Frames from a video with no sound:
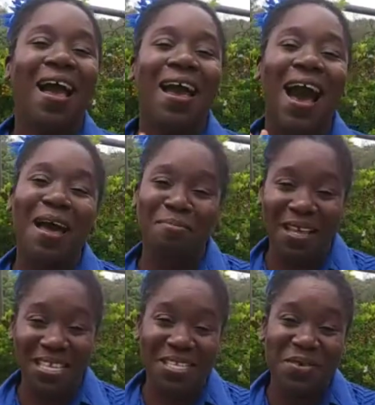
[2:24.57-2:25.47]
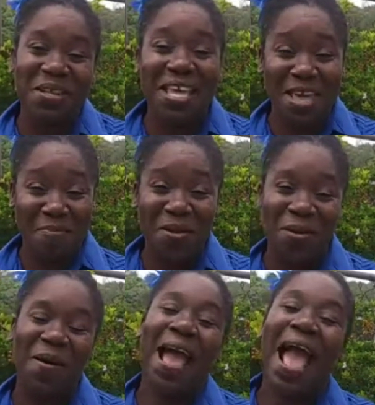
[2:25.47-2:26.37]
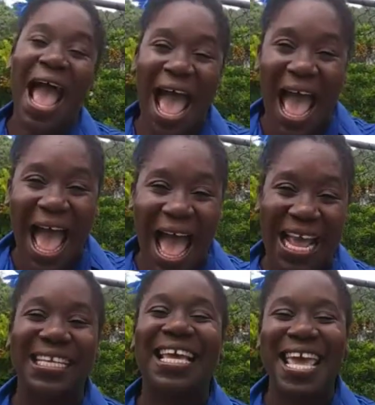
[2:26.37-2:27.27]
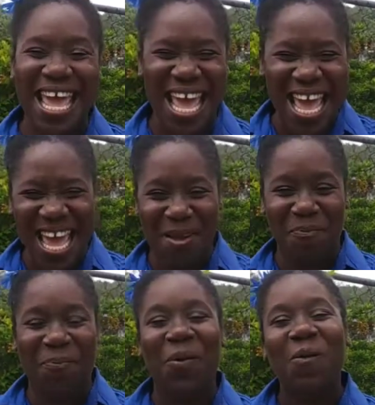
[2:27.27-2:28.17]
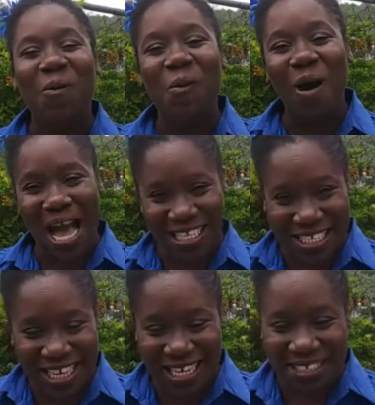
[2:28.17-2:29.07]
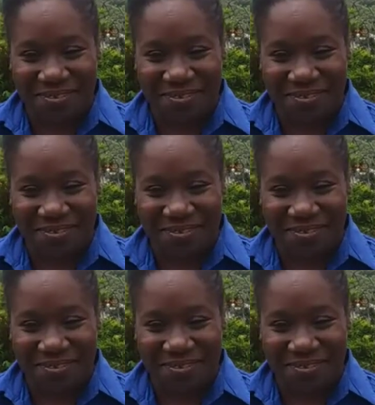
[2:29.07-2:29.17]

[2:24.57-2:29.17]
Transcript: God bless you and keep you, and keep watching.